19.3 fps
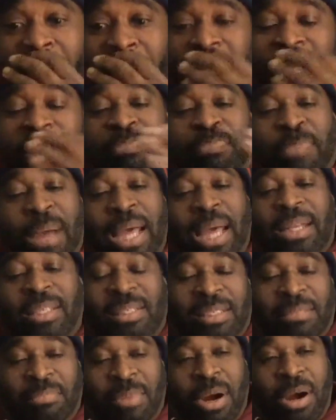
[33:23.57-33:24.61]
is
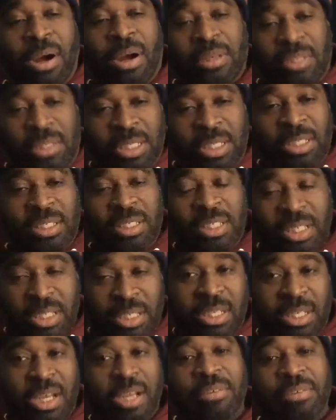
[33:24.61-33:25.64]
balancing my artistic
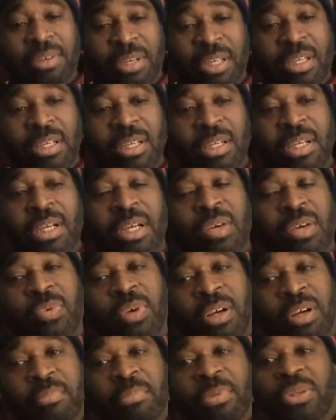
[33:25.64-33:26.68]
integrity
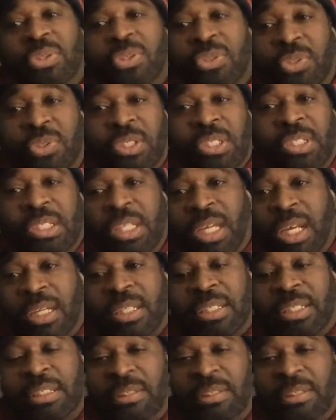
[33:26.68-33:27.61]
with commercial success,